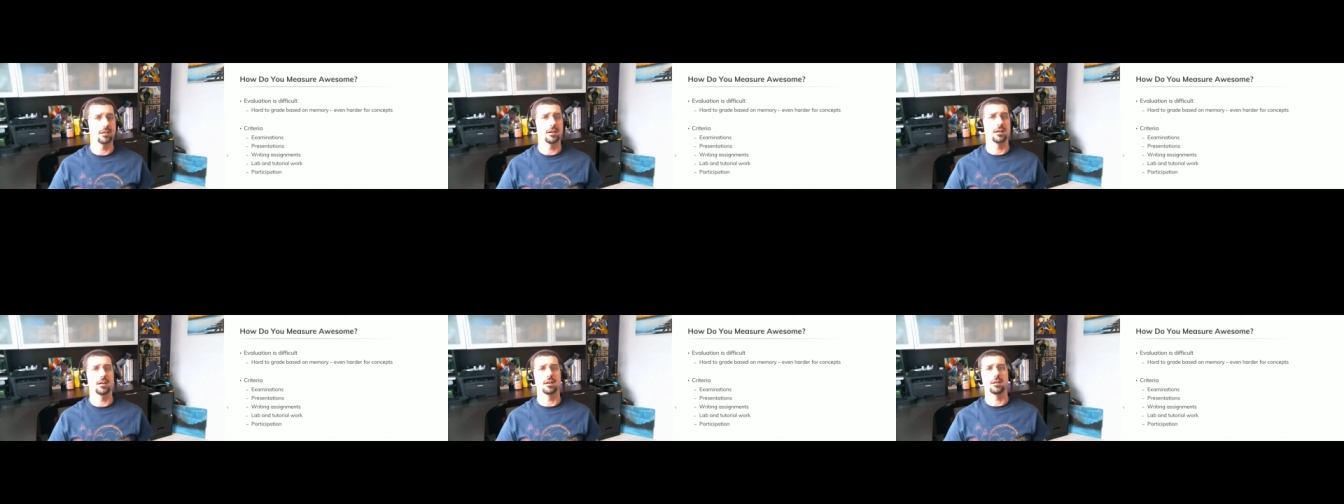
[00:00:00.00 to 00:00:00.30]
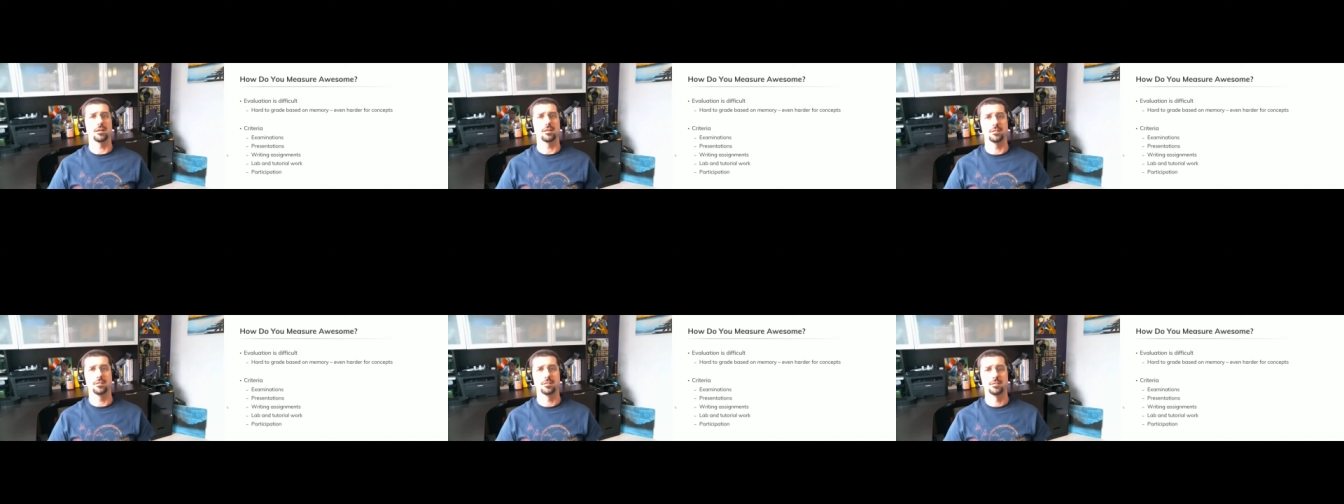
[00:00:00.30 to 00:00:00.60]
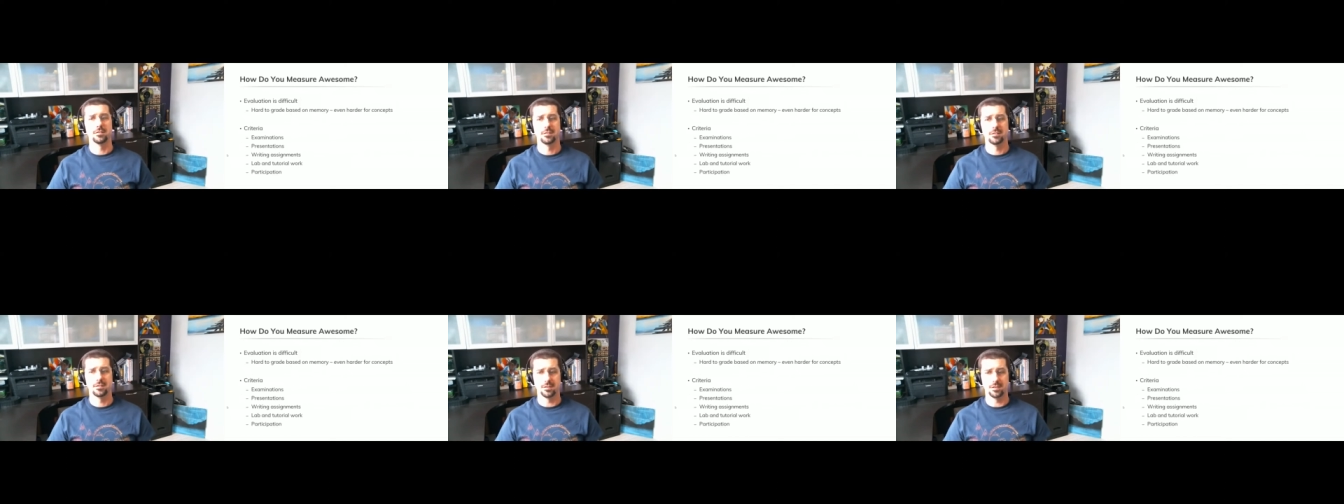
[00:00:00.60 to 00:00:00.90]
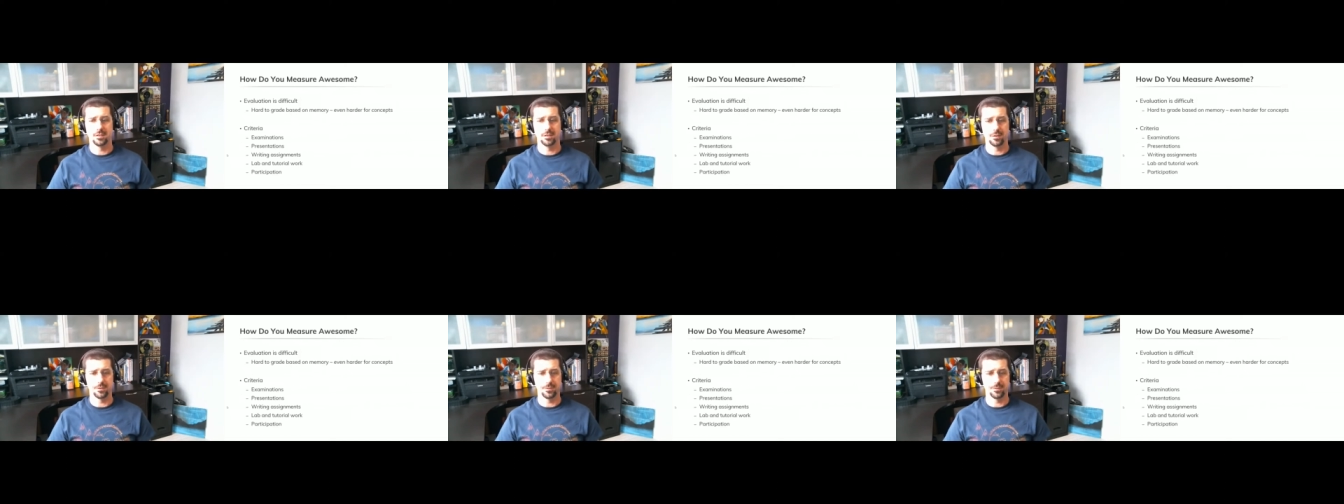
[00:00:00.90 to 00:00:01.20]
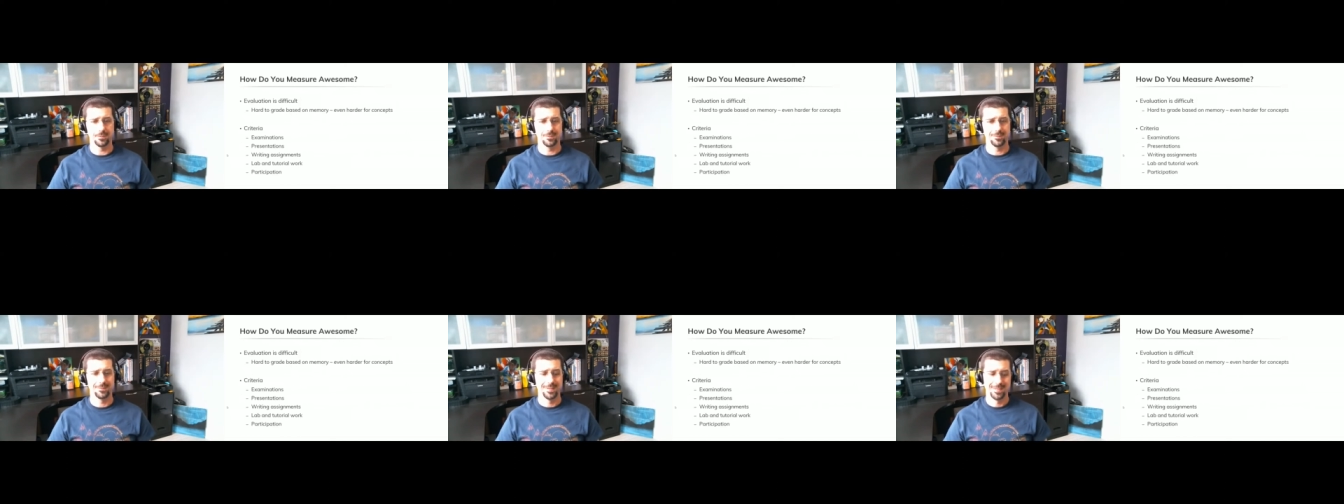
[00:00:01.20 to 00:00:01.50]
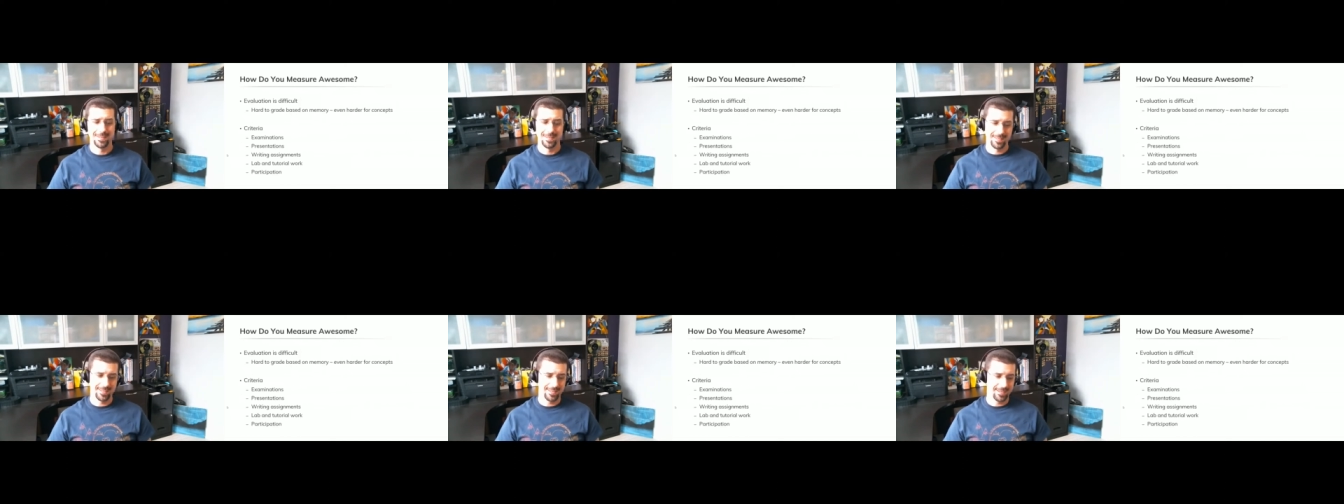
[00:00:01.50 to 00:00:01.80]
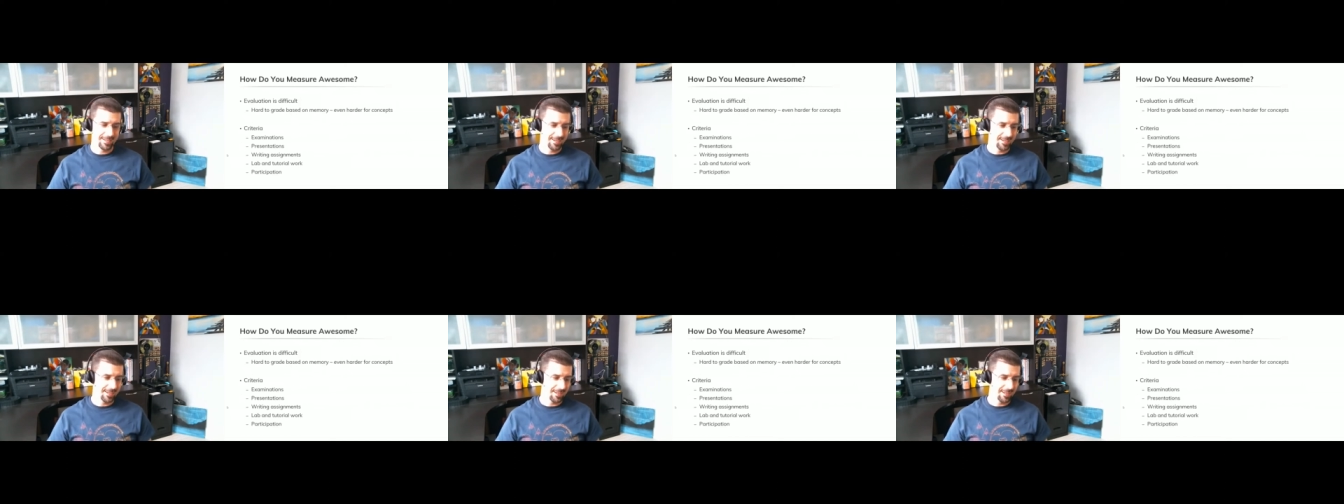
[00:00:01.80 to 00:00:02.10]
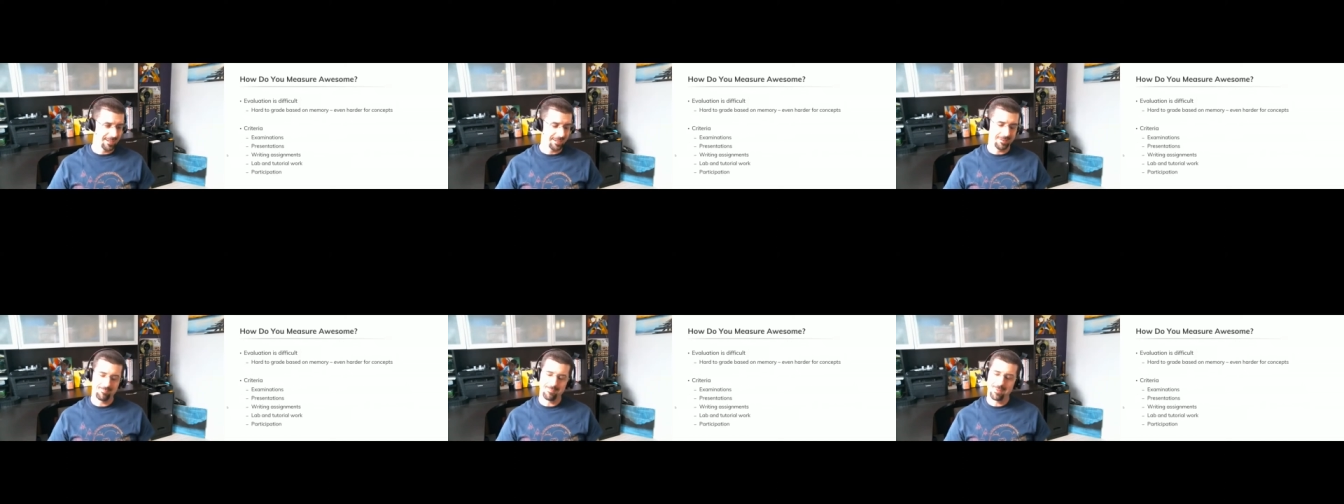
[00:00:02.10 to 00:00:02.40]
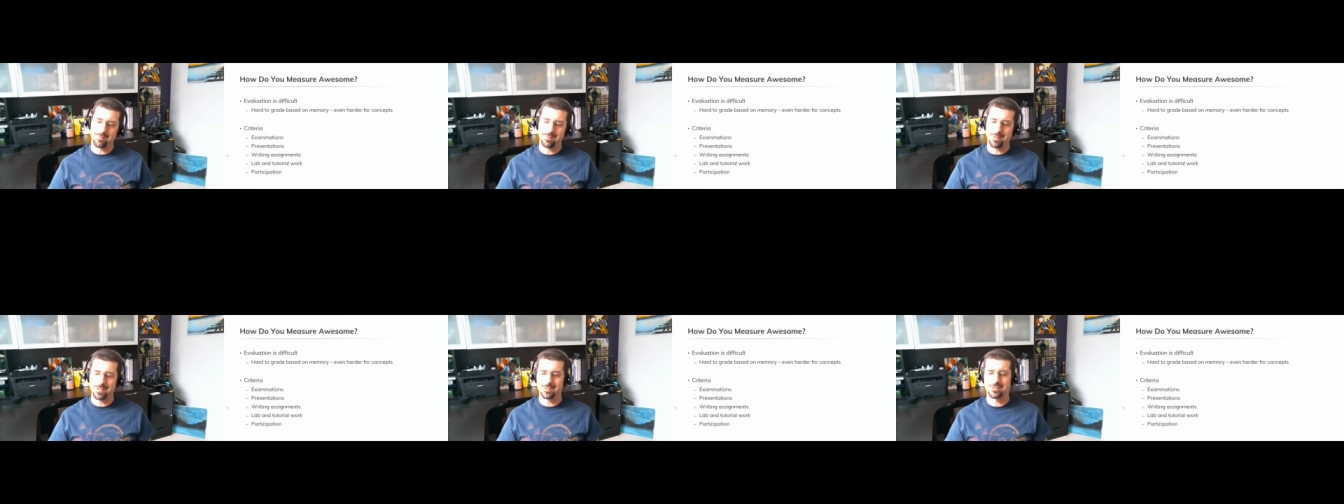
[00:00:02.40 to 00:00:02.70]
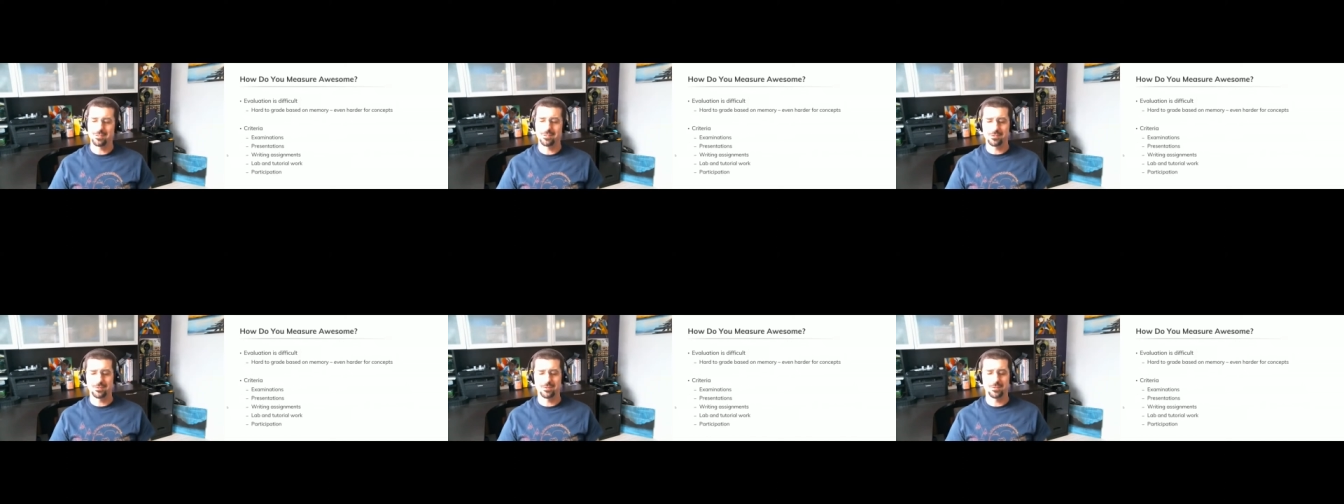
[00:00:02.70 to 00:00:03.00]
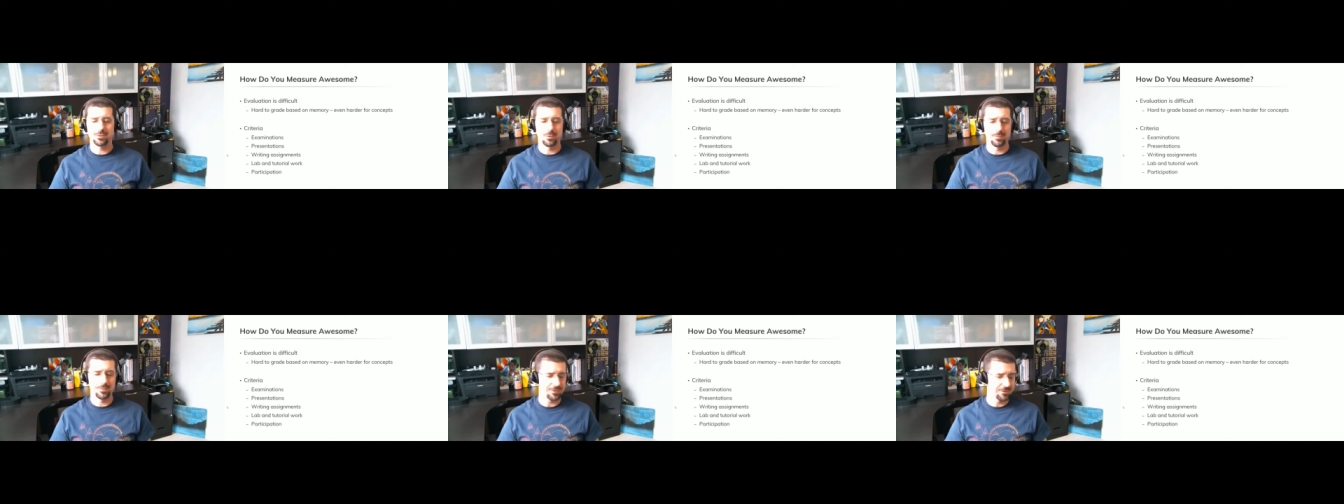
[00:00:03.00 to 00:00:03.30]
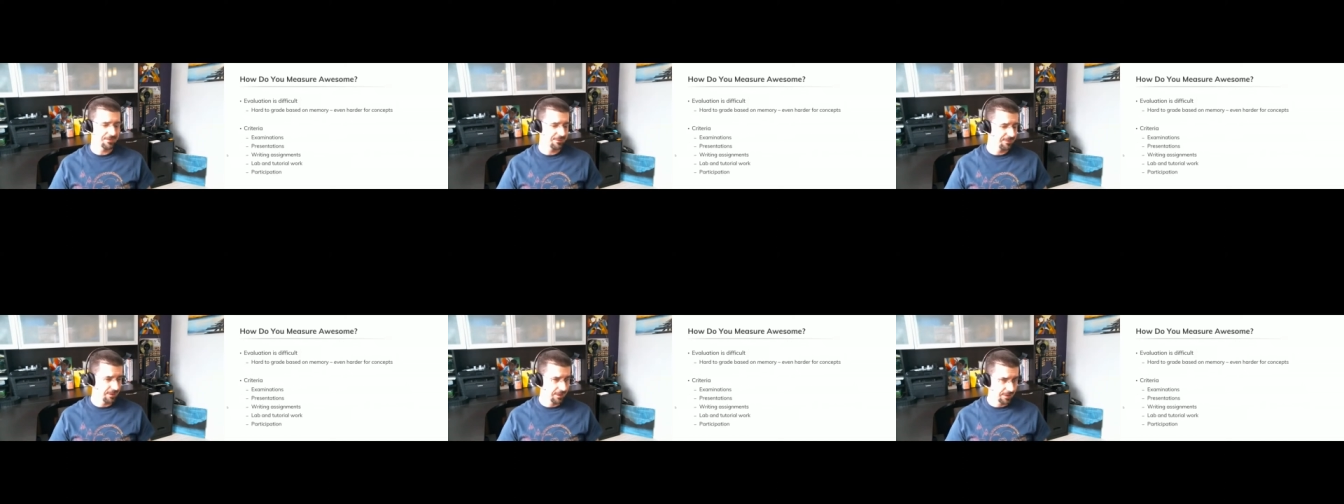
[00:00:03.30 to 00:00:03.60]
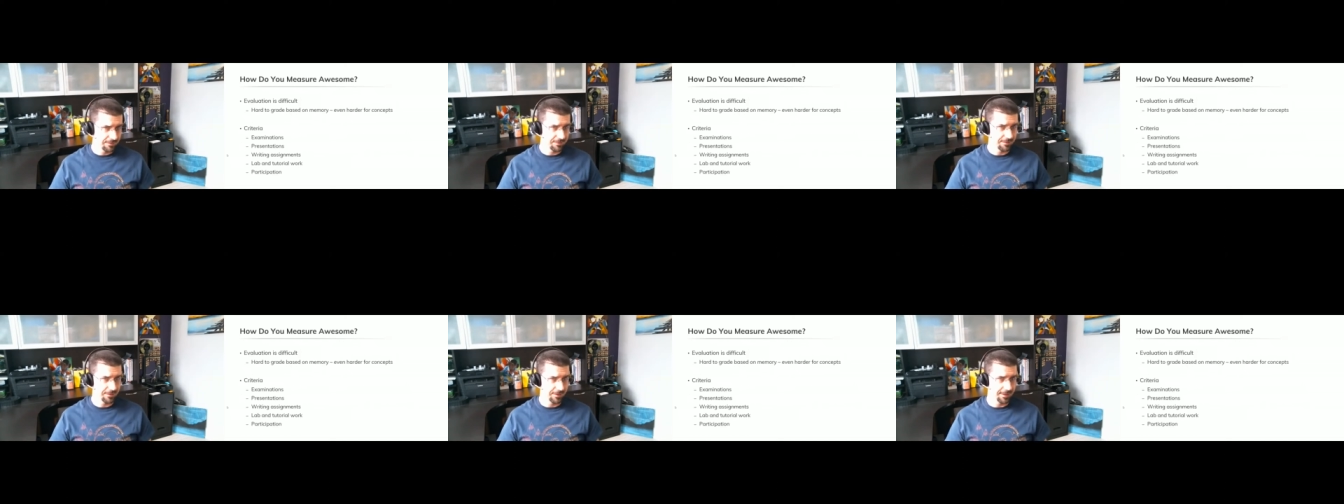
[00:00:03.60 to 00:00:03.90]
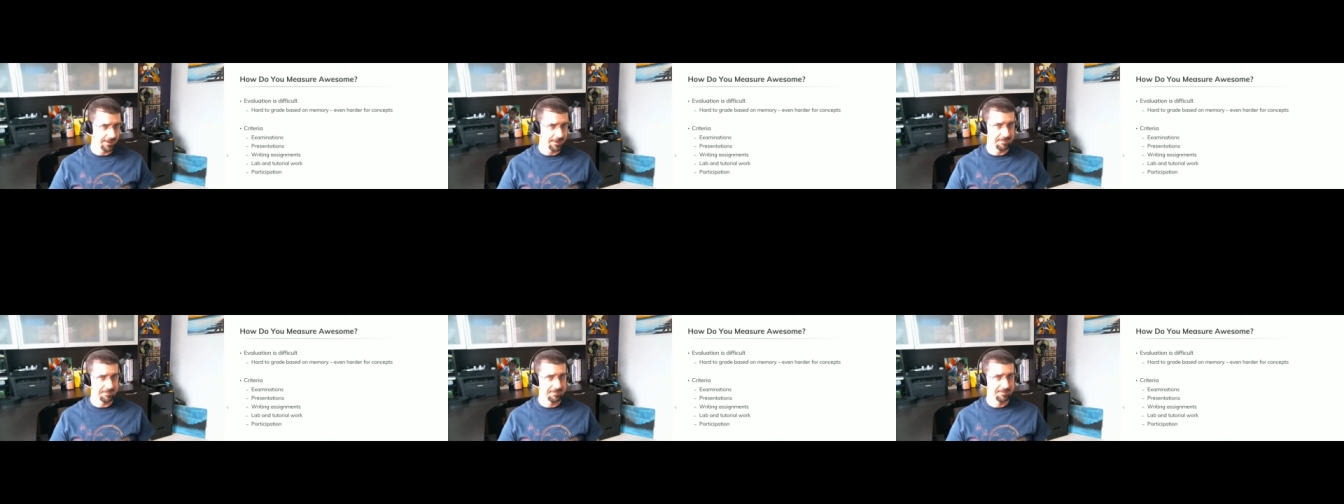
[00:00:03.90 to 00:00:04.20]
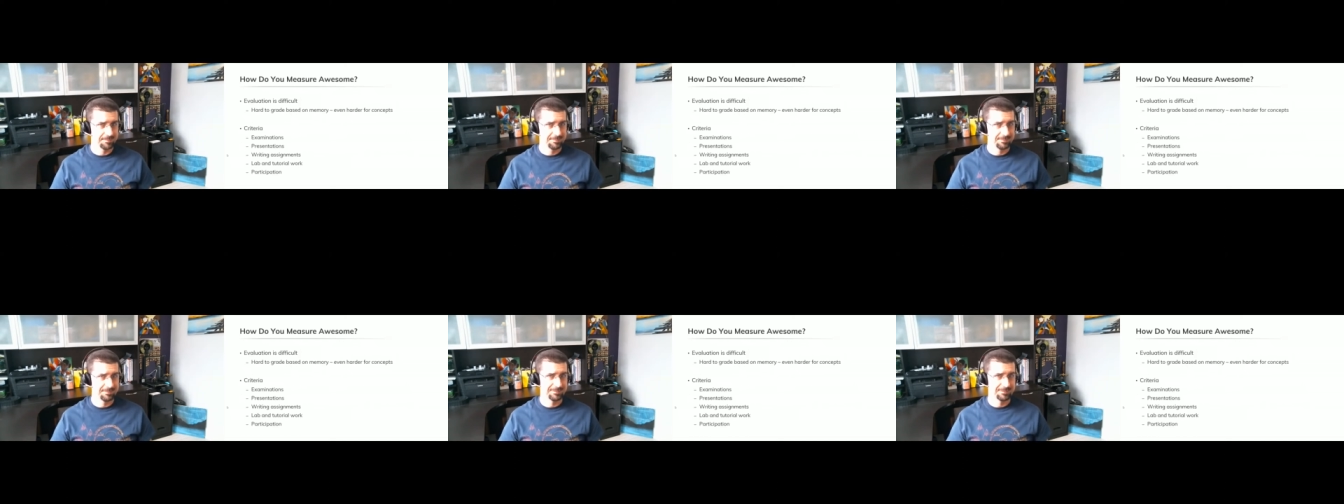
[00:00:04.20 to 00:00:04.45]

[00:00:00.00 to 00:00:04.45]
Uh, you know, it maybe isn't so much fun for them,